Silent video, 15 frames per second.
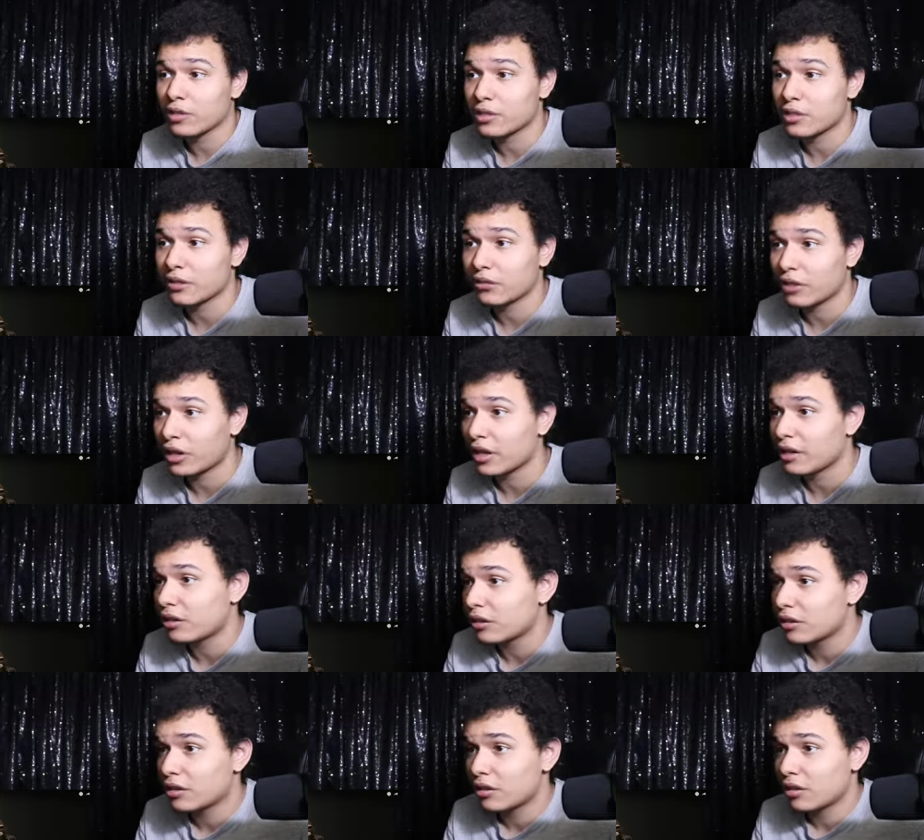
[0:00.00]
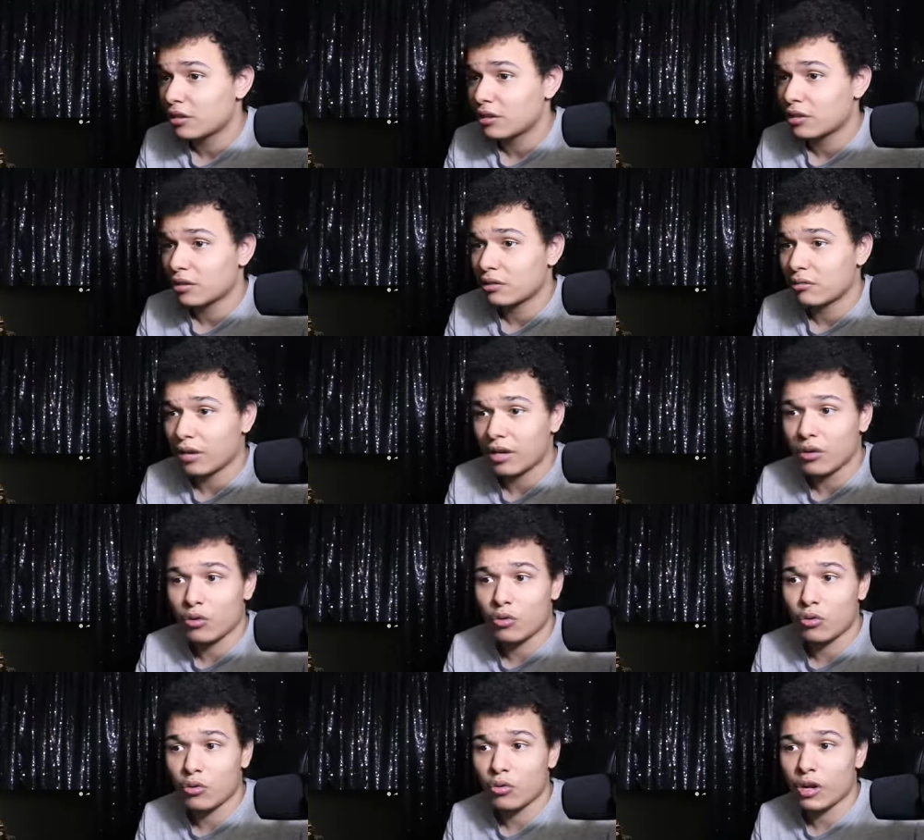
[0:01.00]
yourself. Like ain't
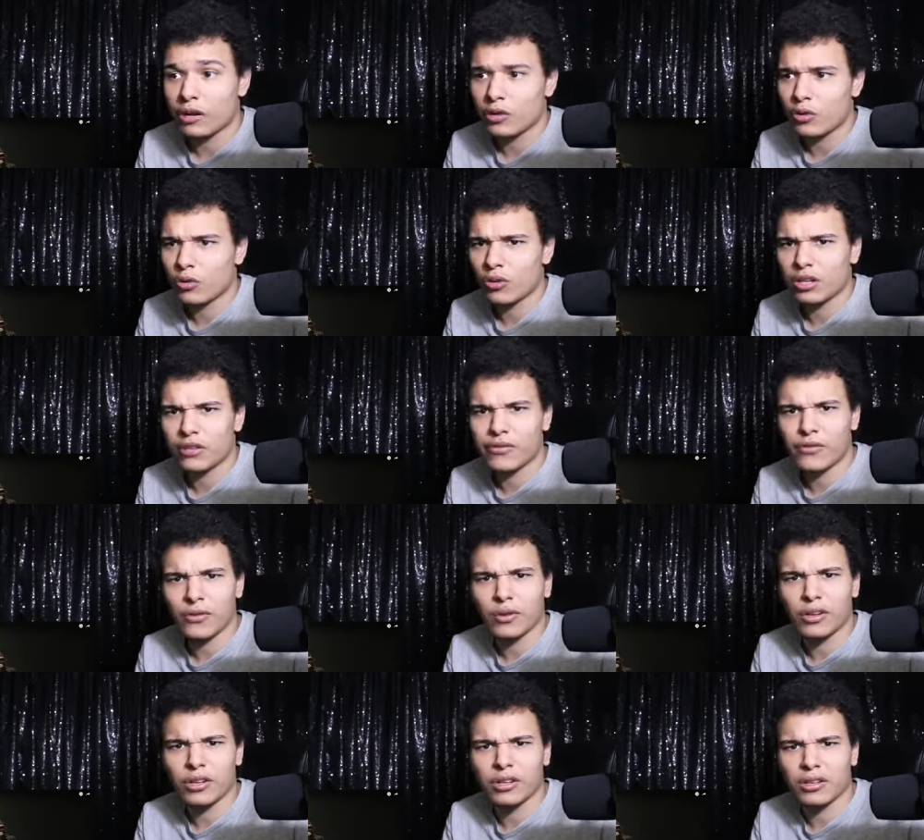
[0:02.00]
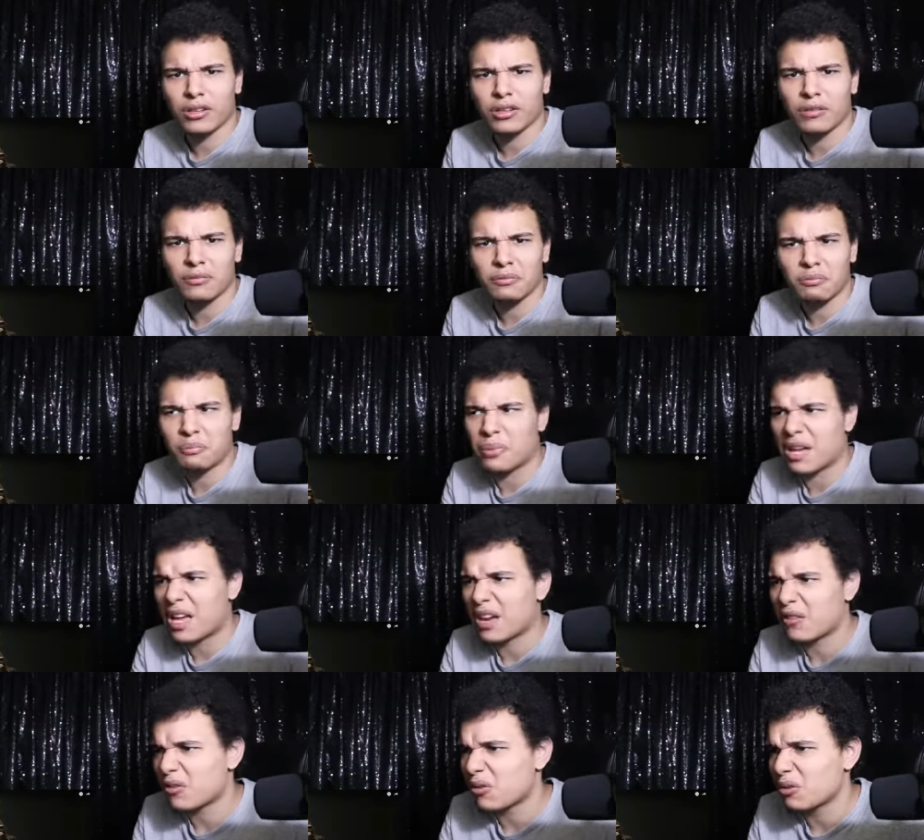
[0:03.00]
no ain't no really falling
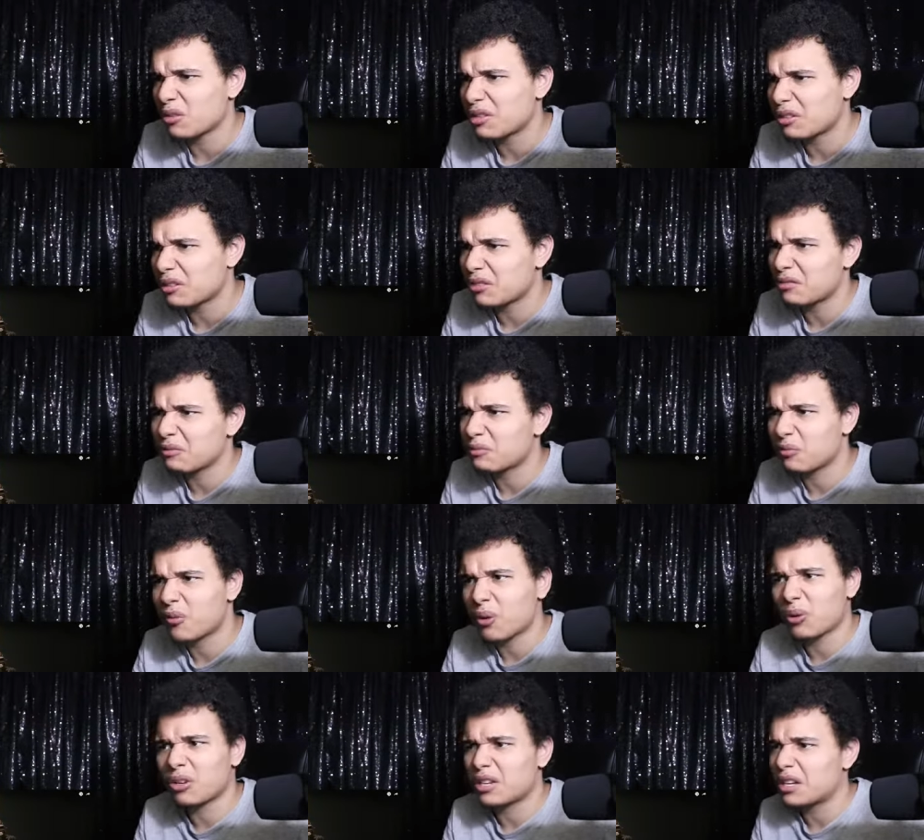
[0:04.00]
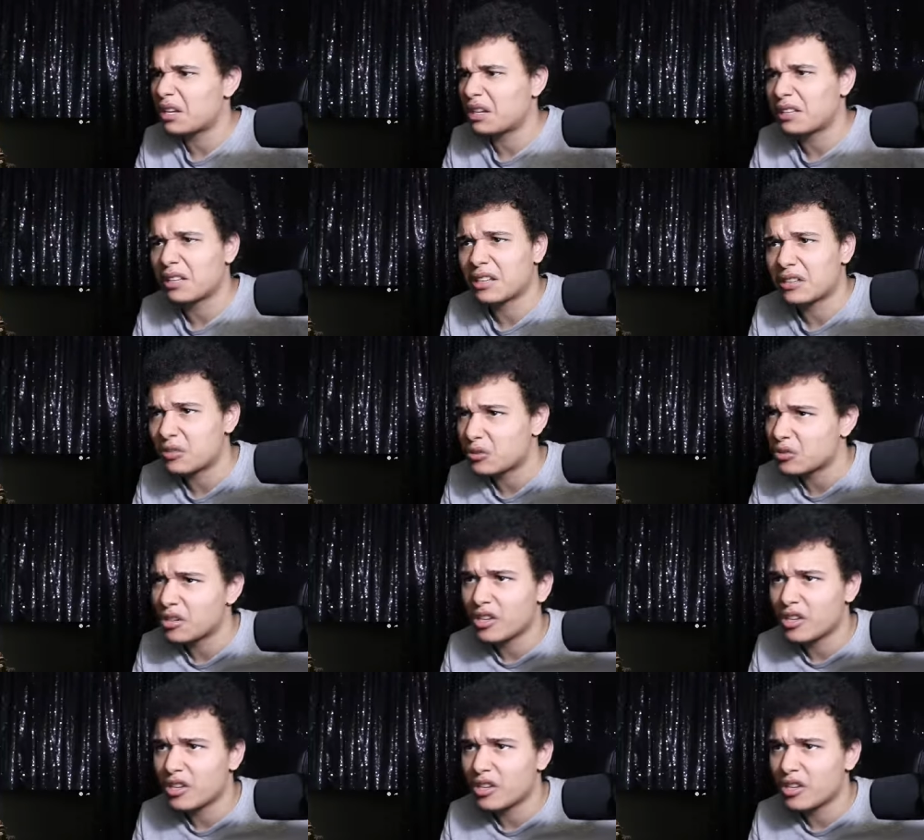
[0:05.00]
back, falling, falling anything.